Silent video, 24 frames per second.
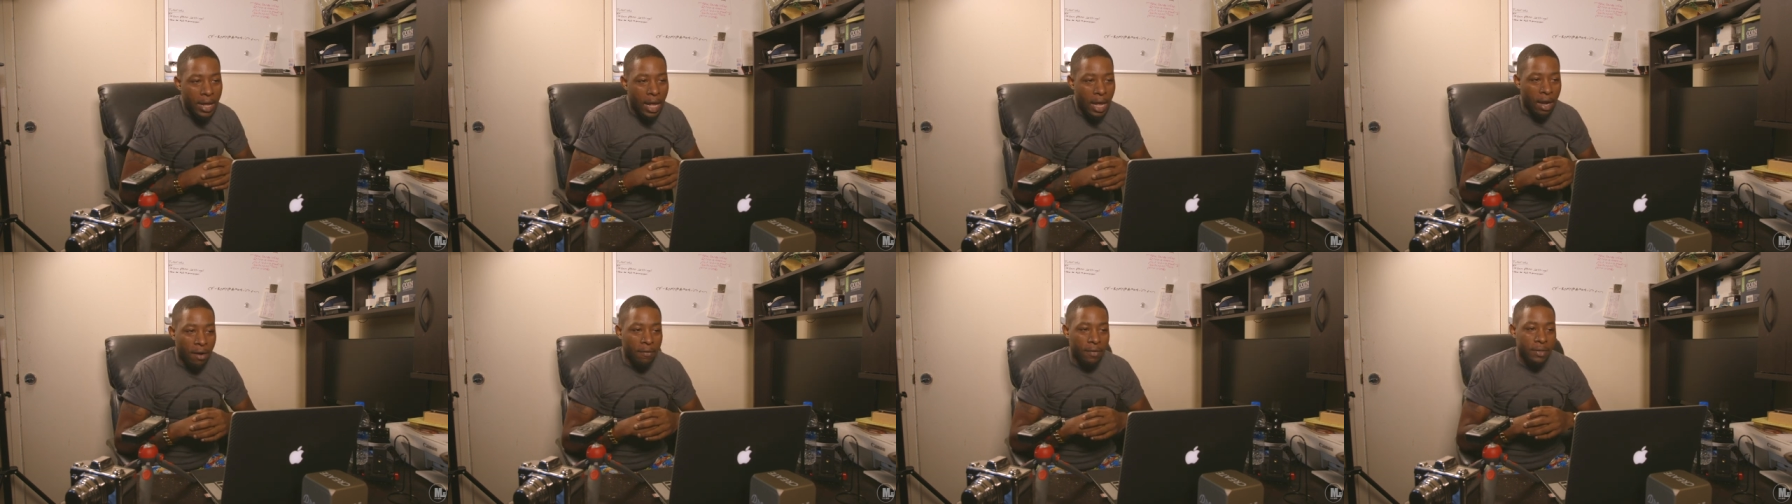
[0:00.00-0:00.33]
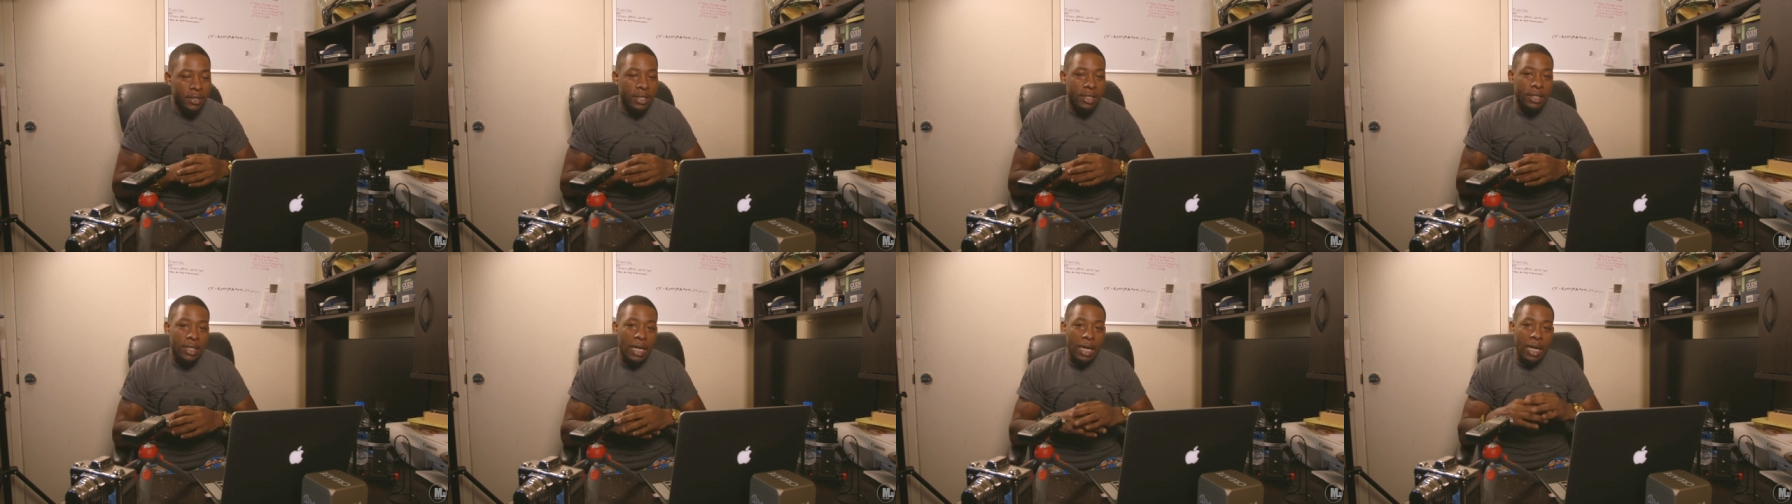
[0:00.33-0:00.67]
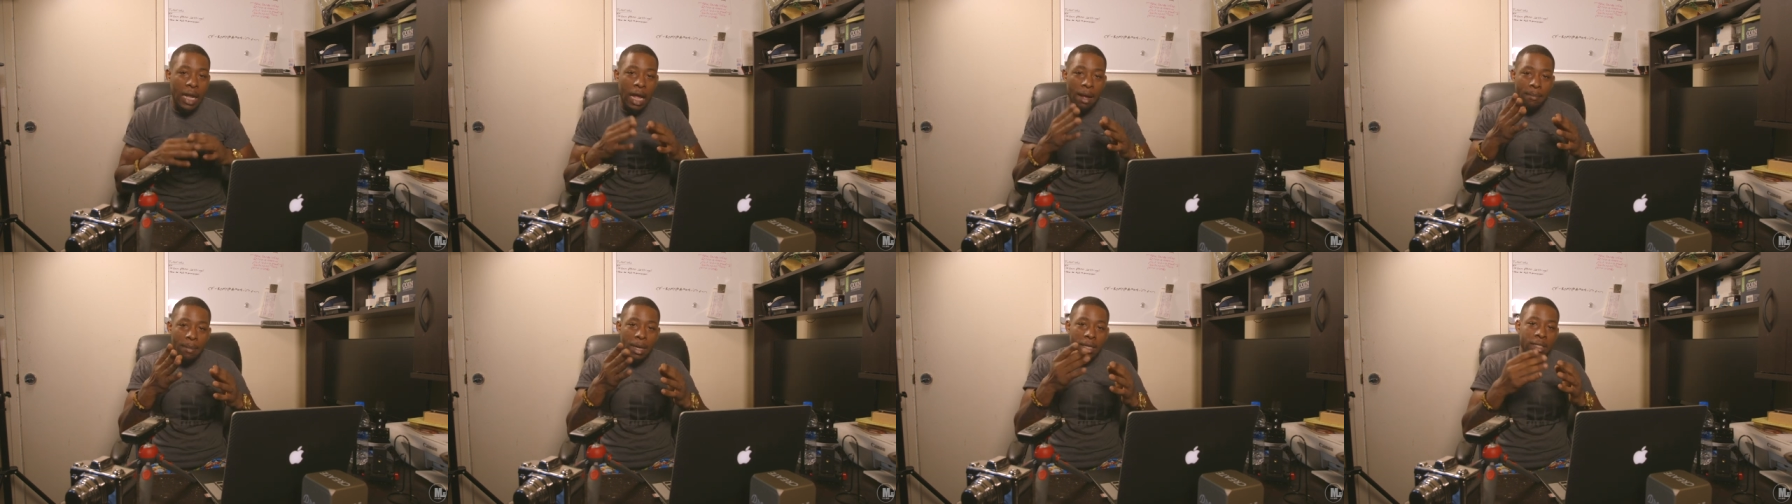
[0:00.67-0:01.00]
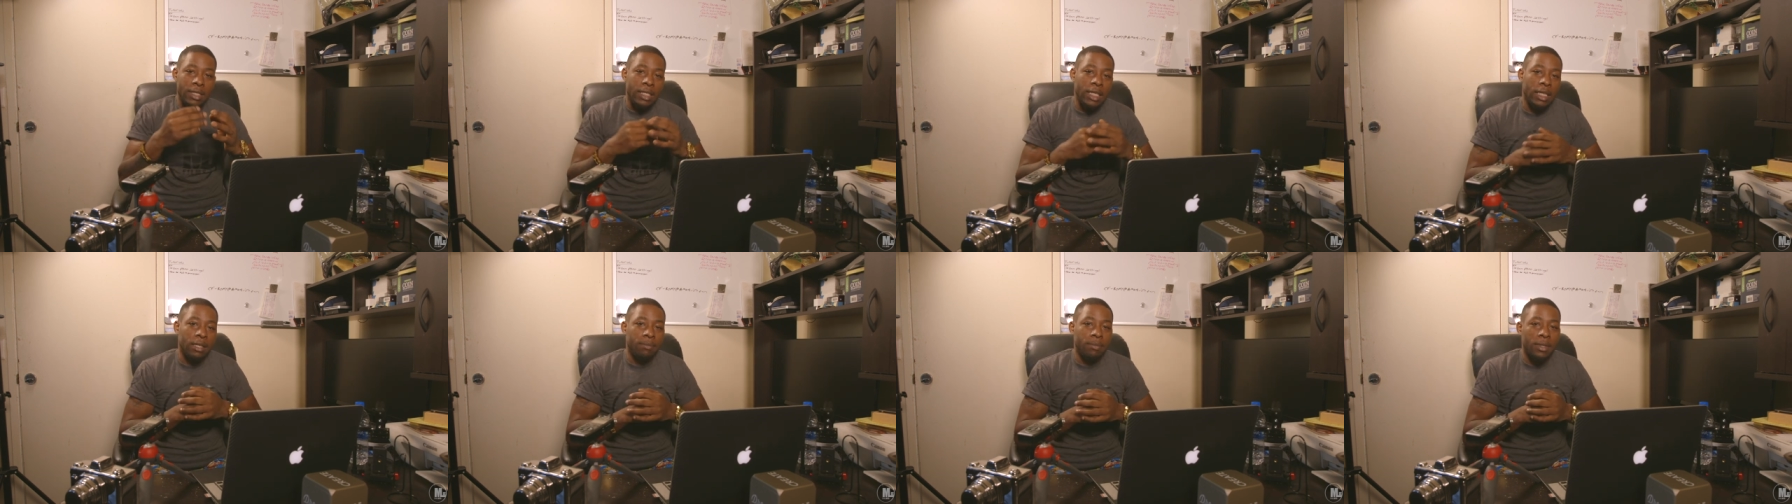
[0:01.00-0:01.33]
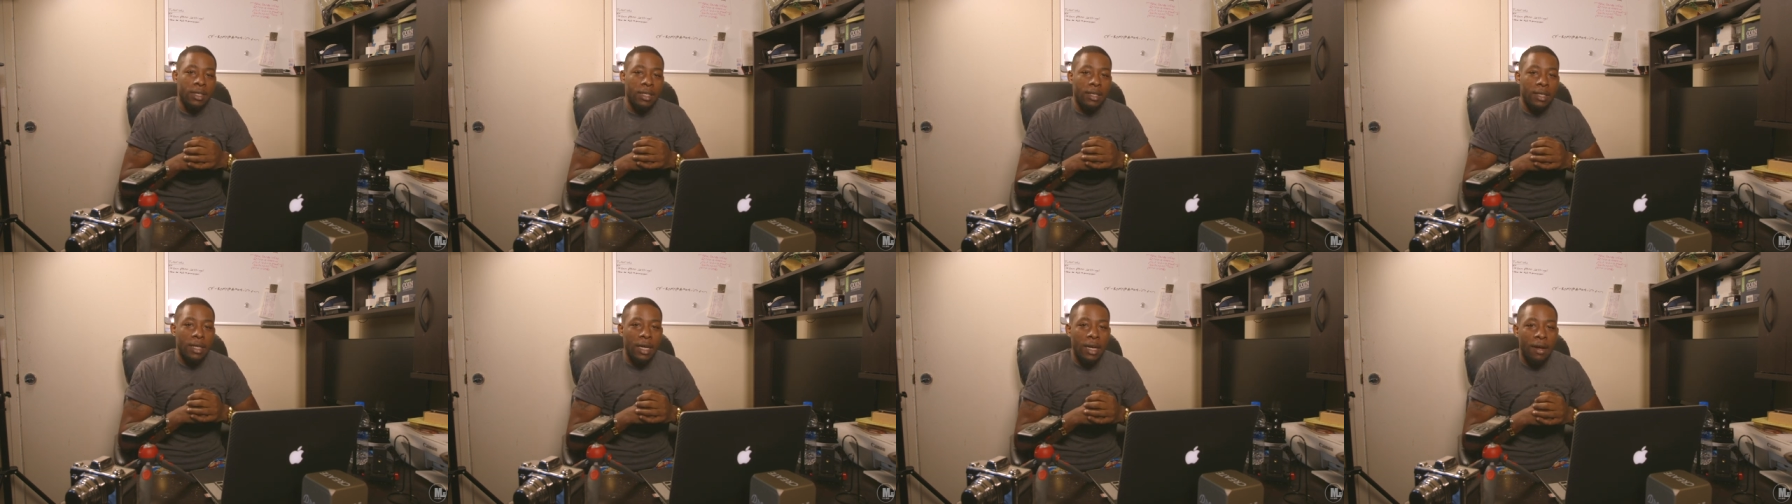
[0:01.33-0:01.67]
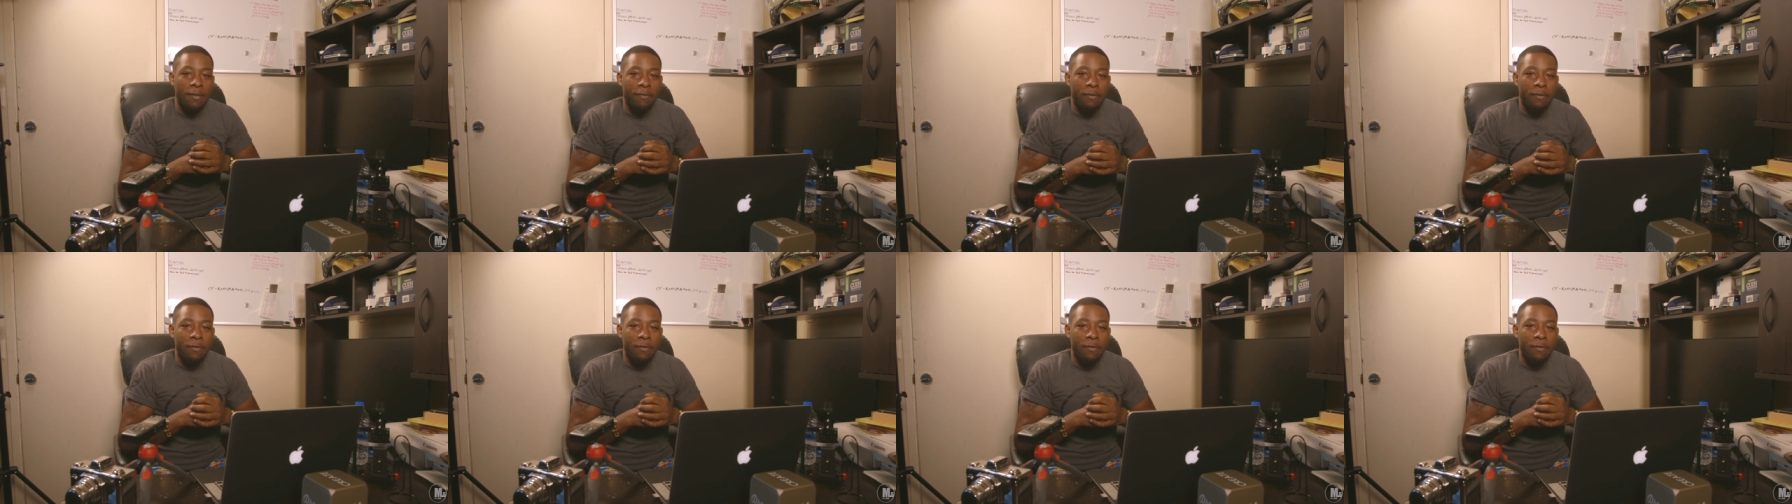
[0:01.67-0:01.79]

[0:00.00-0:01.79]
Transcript: Ever since I got my Sigma uh,